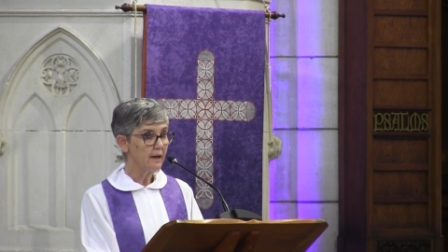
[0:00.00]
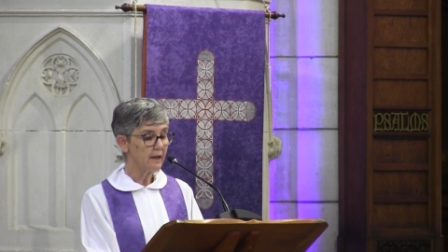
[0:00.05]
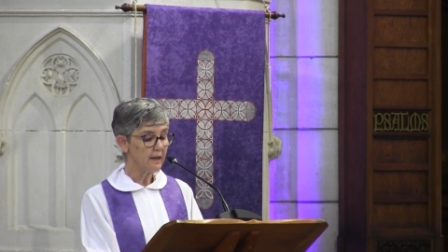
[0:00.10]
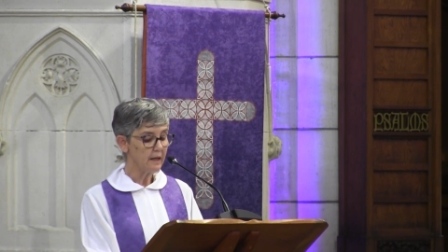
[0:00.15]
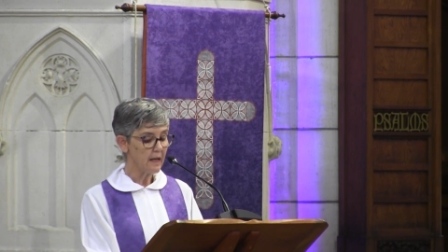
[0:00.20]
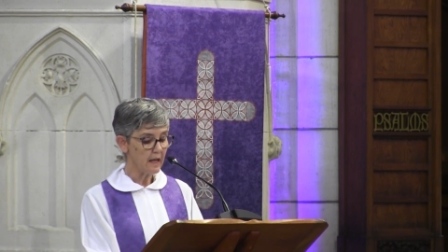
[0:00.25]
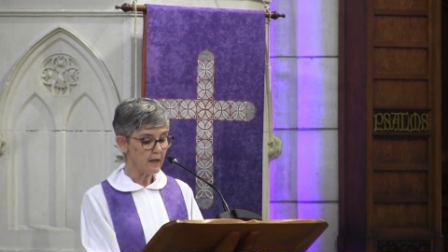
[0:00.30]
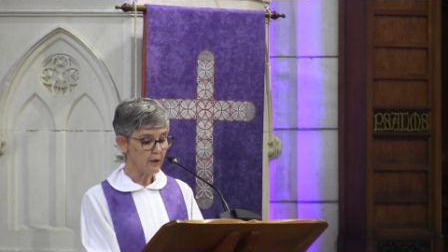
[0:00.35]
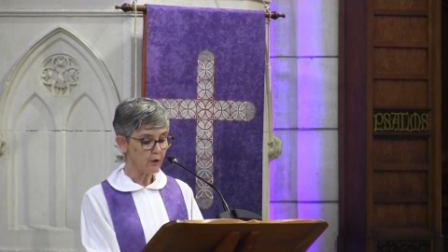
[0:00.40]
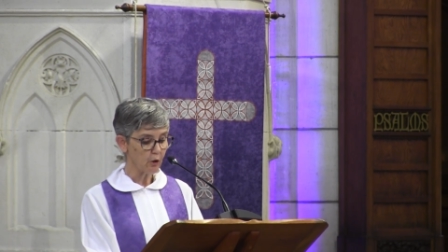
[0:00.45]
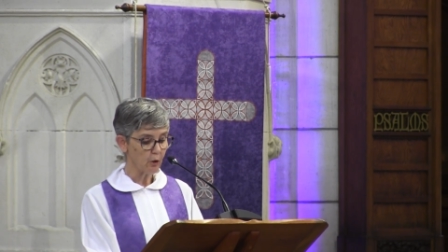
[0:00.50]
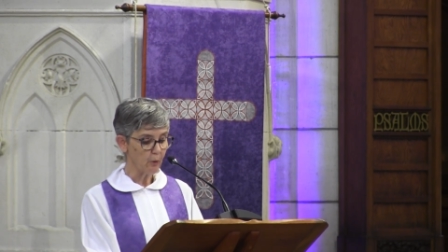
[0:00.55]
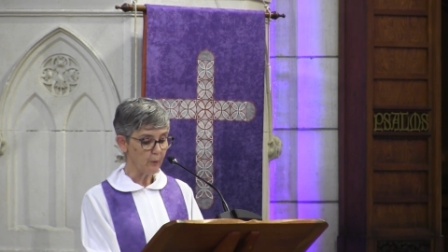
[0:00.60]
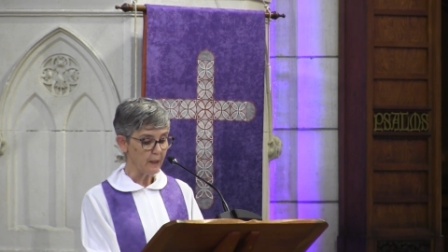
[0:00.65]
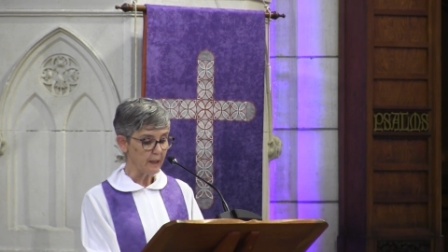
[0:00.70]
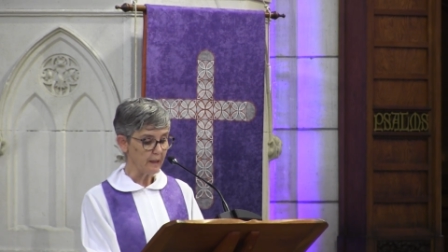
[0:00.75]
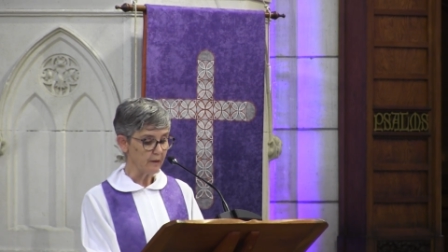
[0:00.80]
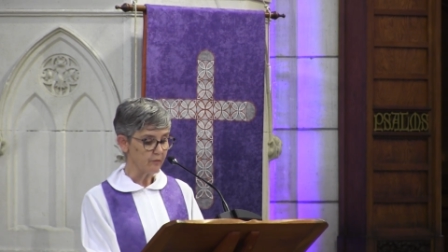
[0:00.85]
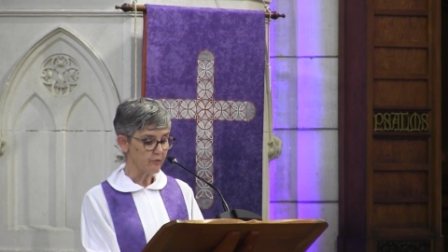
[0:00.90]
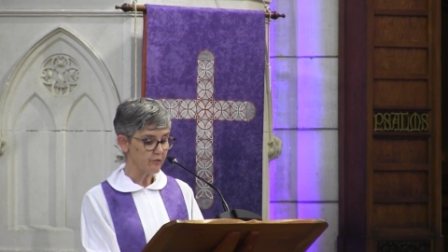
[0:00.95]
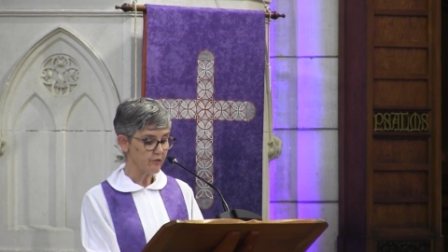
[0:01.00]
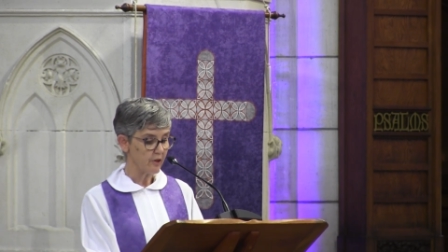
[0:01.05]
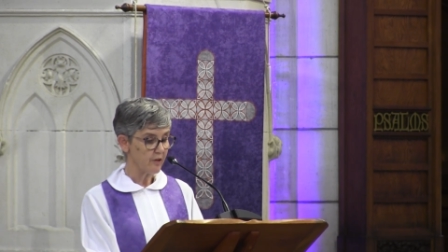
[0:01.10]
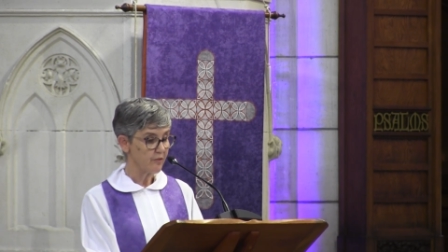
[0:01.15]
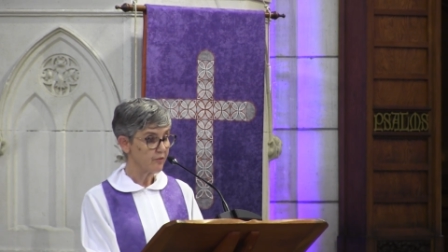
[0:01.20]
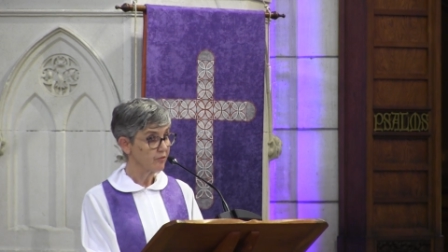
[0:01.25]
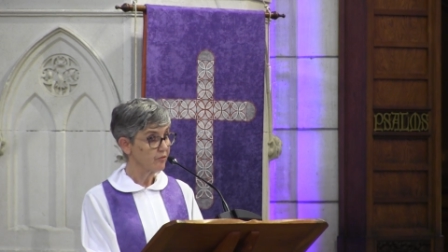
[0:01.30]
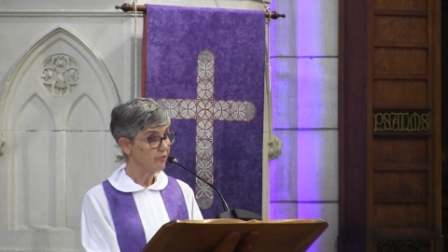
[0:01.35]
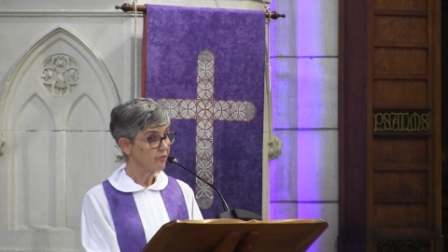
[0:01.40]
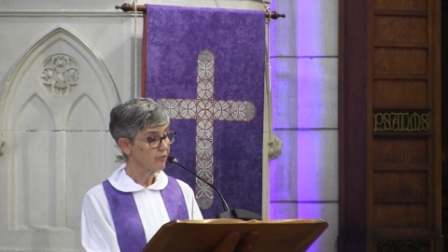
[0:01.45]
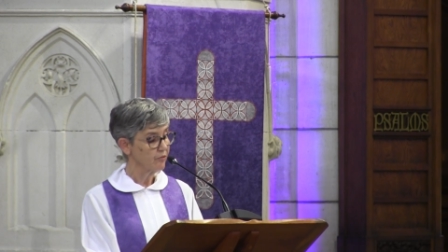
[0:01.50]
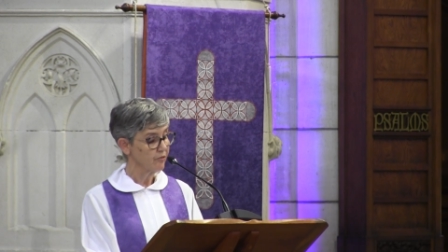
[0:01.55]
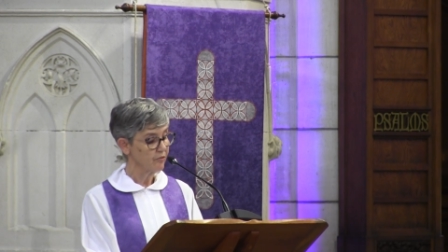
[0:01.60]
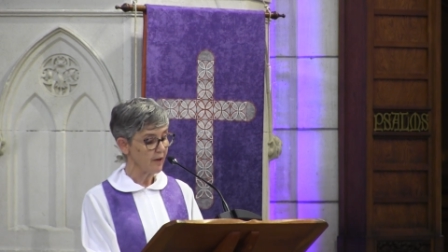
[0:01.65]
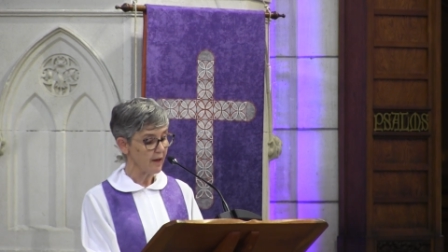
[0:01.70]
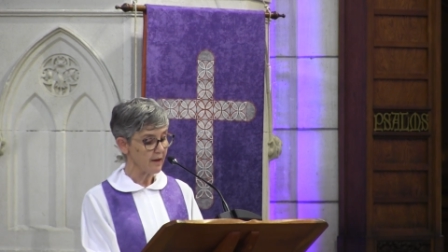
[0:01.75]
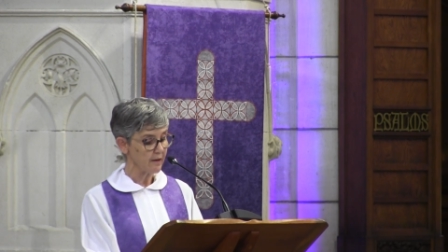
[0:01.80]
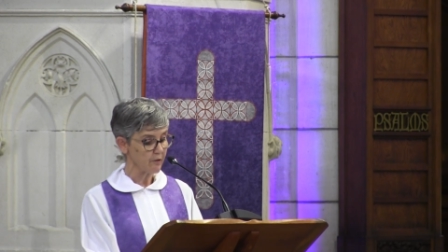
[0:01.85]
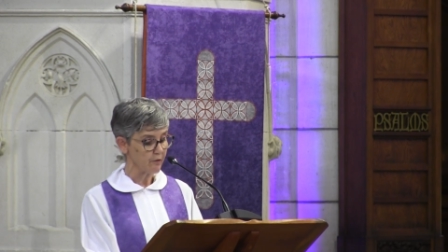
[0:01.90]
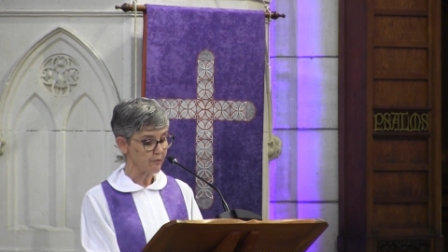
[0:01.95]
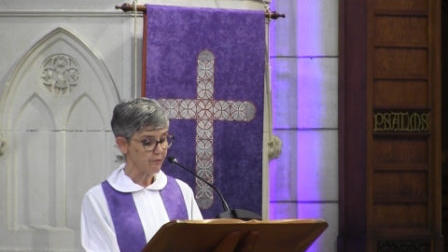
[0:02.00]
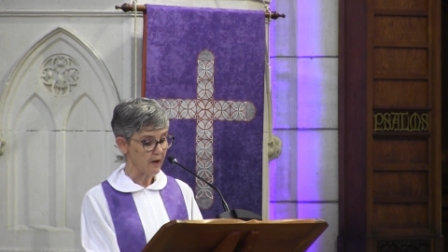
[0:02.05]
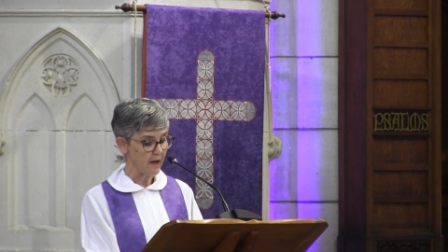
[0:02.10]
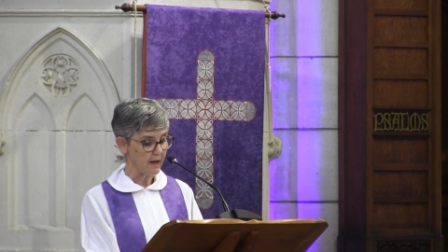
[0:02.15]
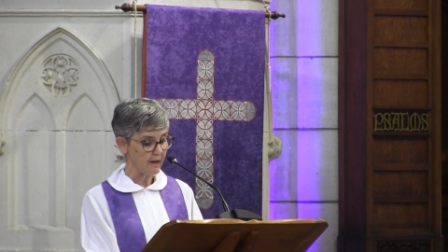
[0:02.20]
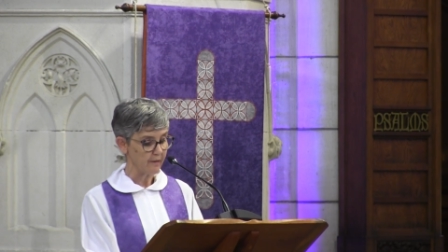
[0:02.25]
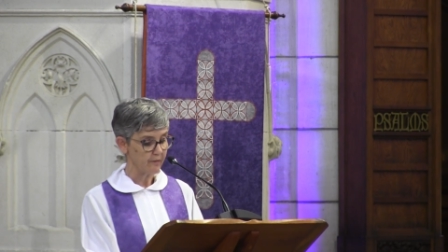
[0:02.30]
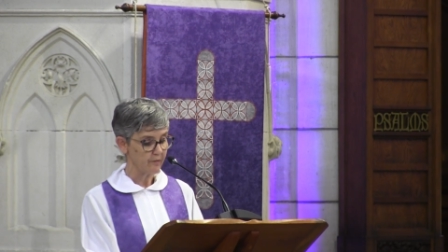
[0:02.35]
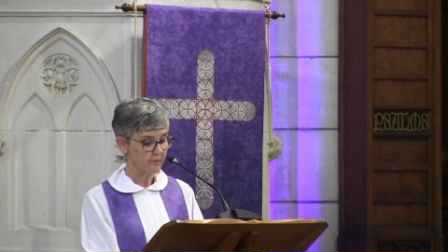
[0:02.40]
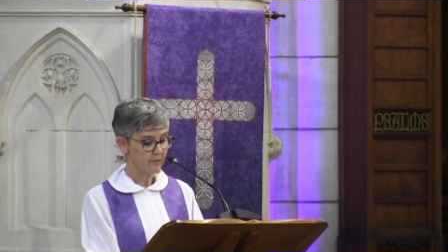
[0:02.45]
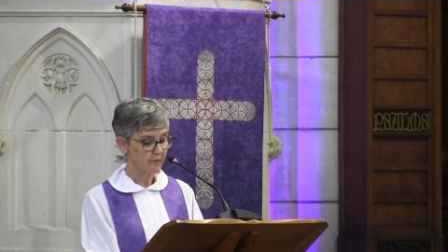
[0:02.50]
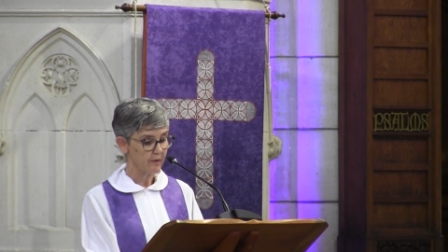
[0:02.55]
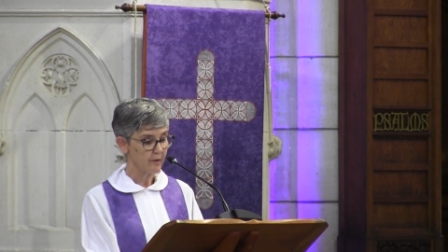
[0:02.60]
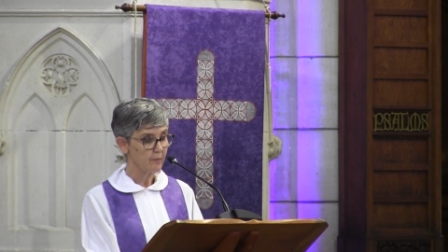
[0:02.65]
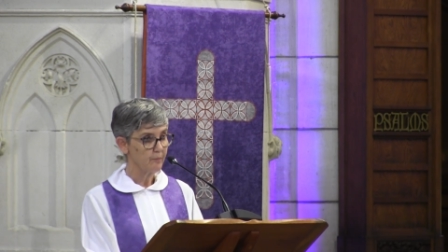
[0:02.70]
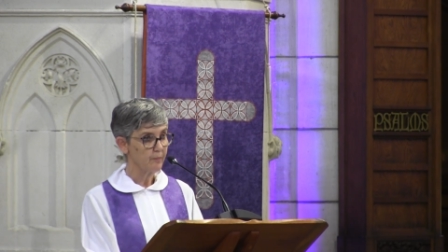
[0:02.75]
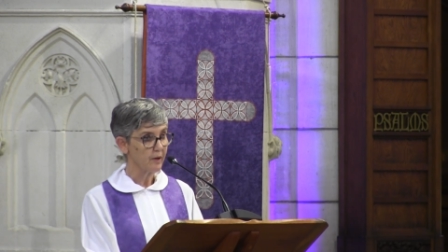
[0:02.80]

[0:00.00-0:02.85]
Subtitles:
an echoing of Jesus' sacrifice